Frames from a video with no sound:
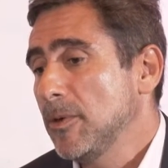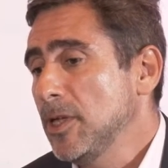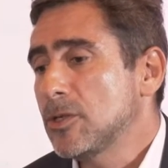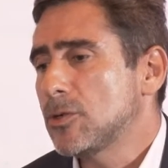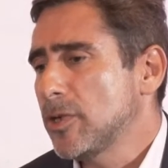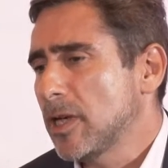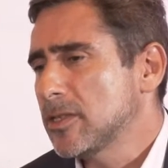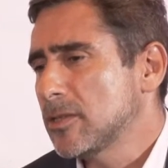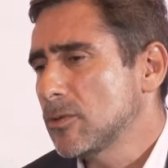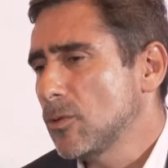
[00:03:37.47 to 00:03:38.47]
industry
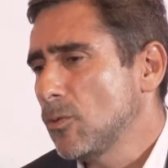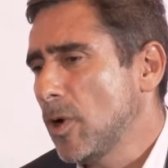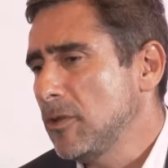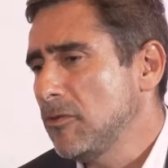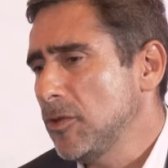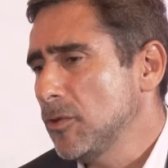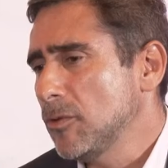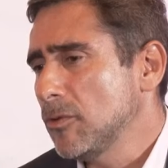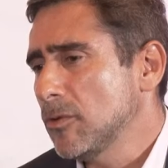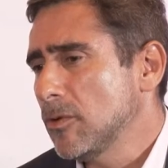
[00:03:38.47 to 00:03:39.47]
has one
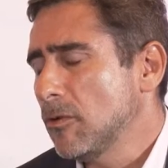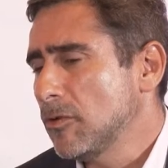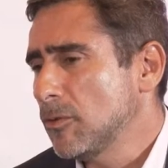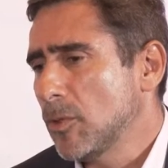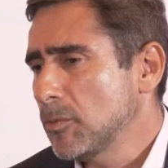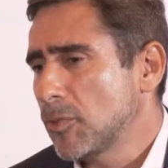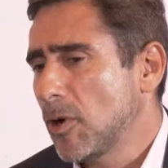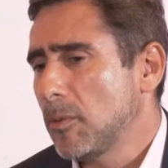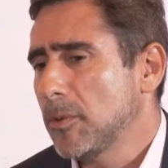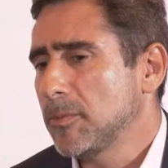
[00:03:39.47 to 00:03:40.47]
view over one
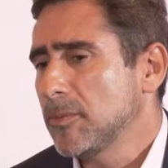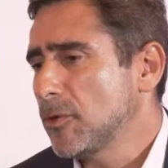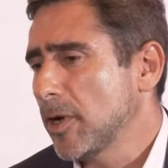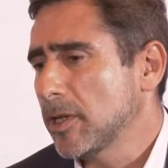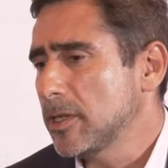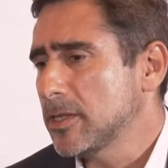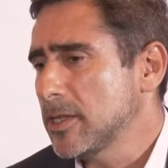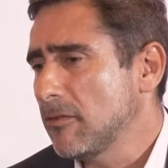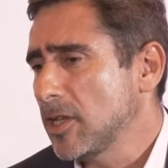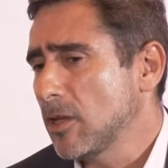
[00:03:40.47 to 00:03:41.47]
problem, the regulators
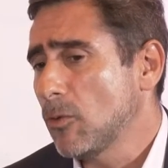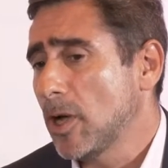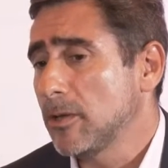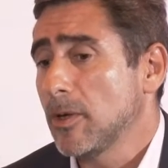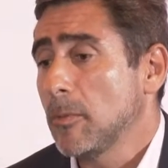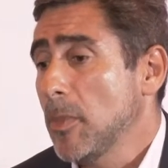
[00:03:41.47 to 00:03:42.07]
have another one,